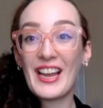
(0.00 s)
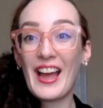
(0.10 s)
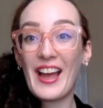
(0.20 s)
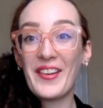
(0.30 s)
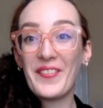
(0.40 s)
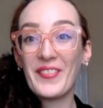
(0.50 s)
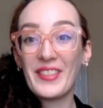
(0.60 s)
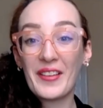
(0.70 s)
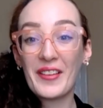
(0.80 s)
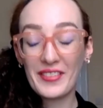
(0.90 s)

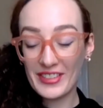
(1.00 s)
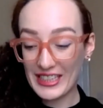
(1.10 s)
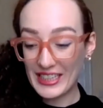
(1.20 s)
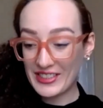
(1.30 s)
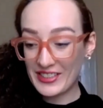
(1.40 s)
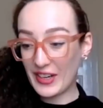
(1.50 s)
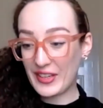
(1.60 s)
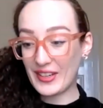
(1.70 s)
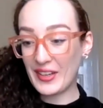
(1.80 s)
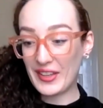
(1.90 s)
That was really
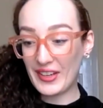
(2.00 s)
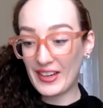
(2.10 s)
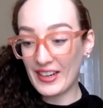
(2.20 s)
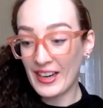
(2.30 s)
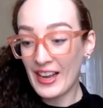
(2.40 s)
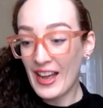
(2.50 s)
interesting, Sahar.